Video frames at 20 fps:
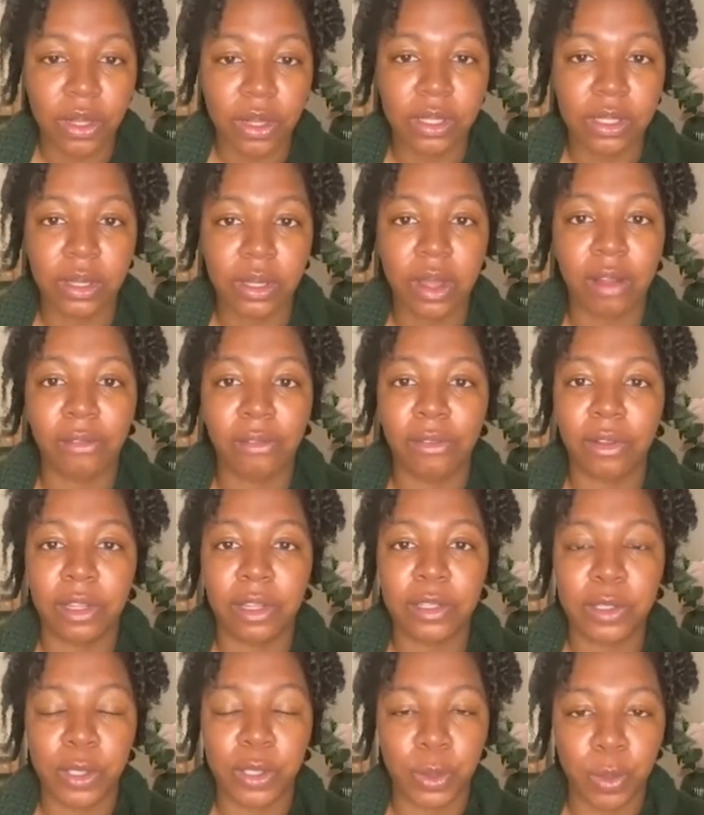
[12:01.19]
And so I really
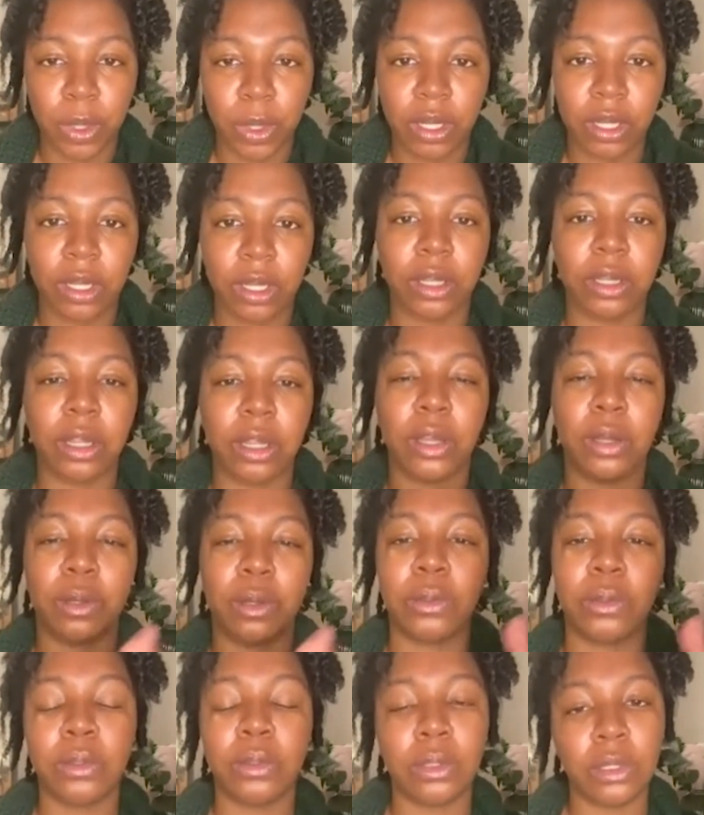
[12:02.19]
just want
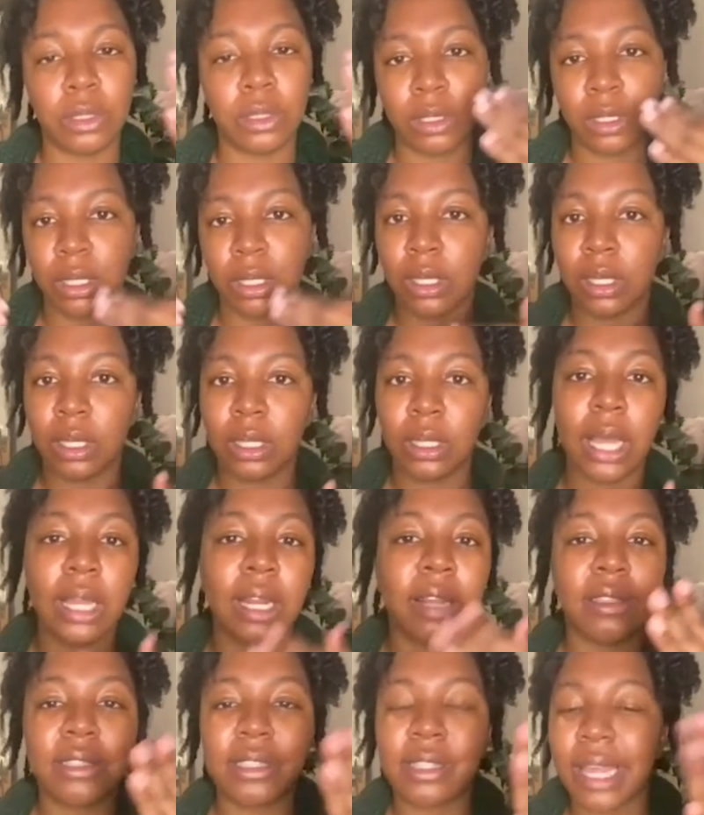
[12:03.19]
to, kind
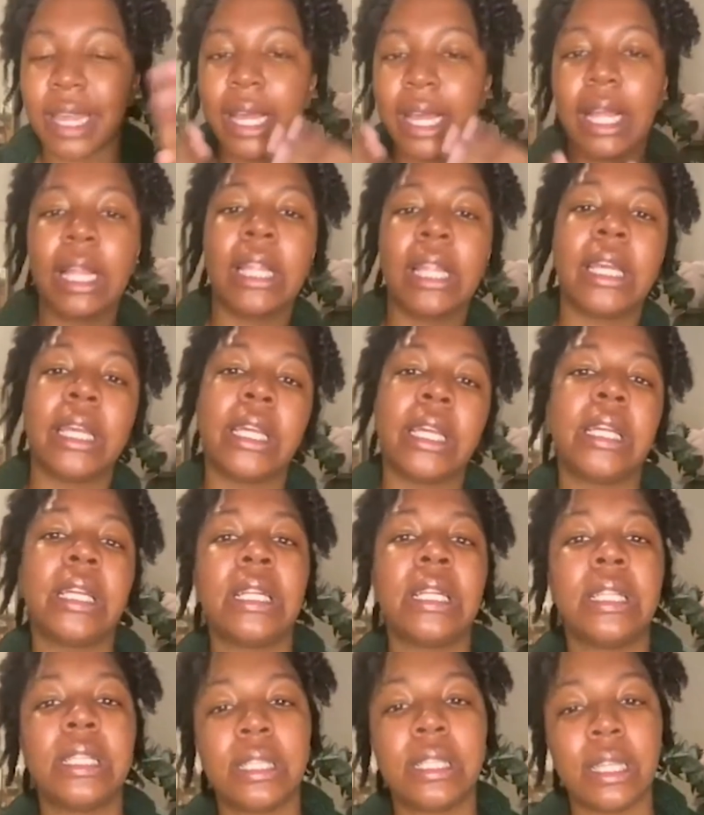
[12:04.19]
of just like
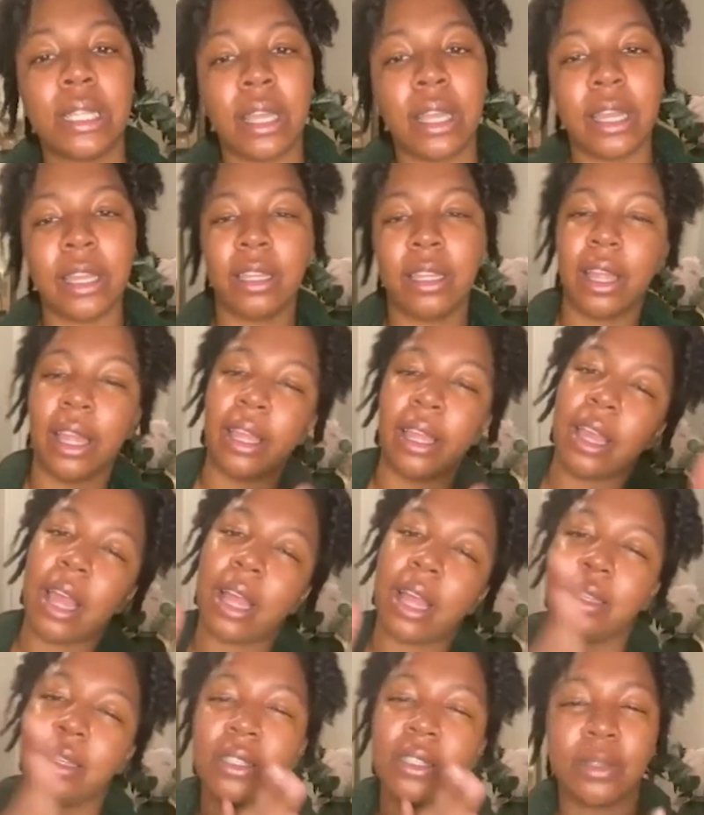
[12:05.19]
cleanse and like I
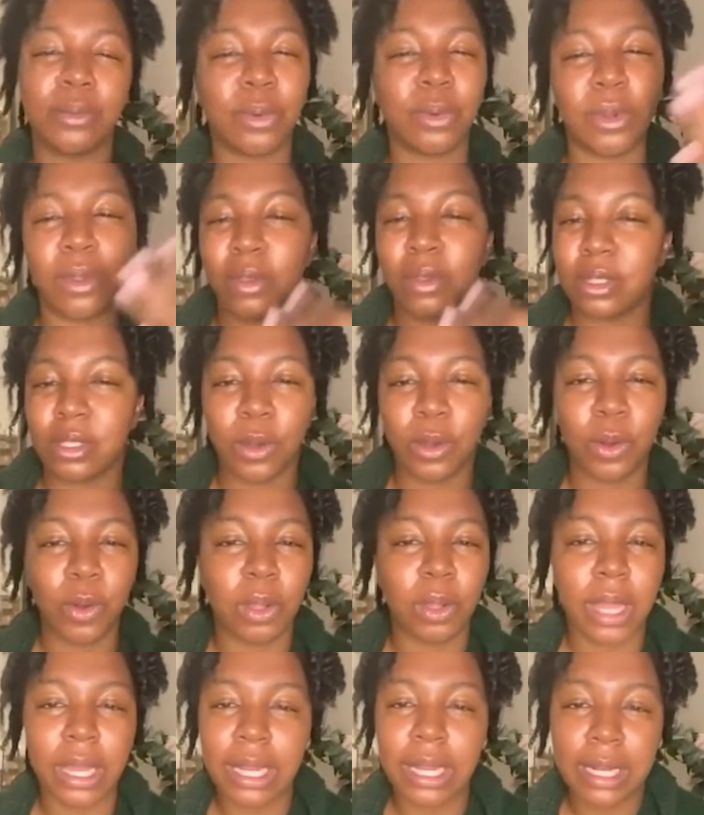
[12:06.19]
just went on this
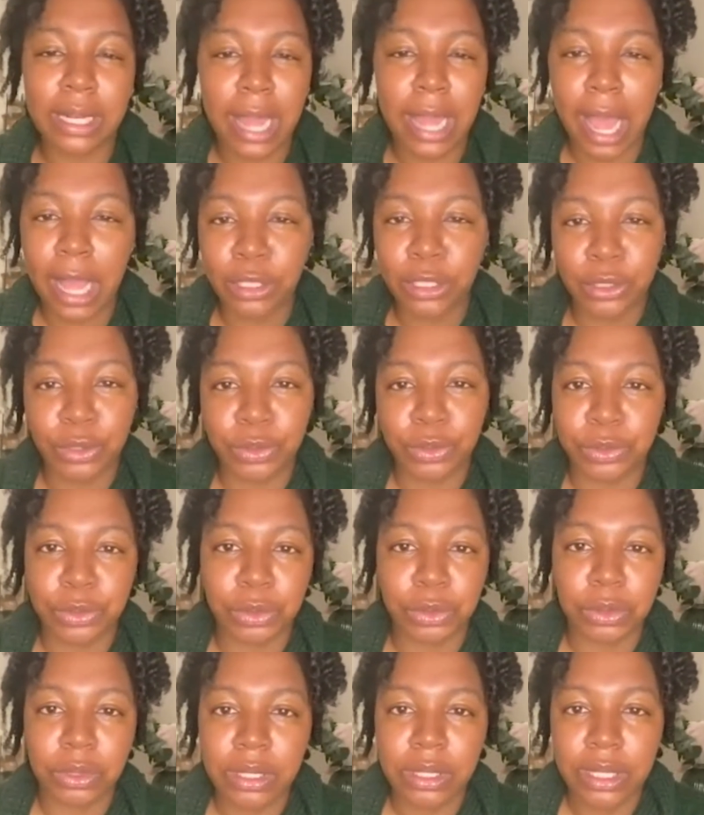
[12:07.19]
whole like
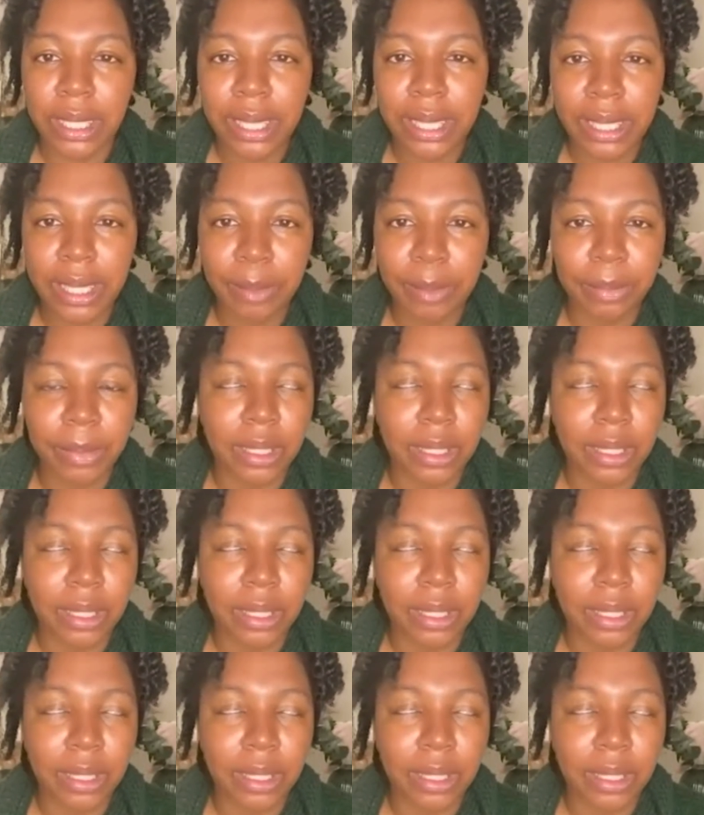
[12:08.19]
natural tip.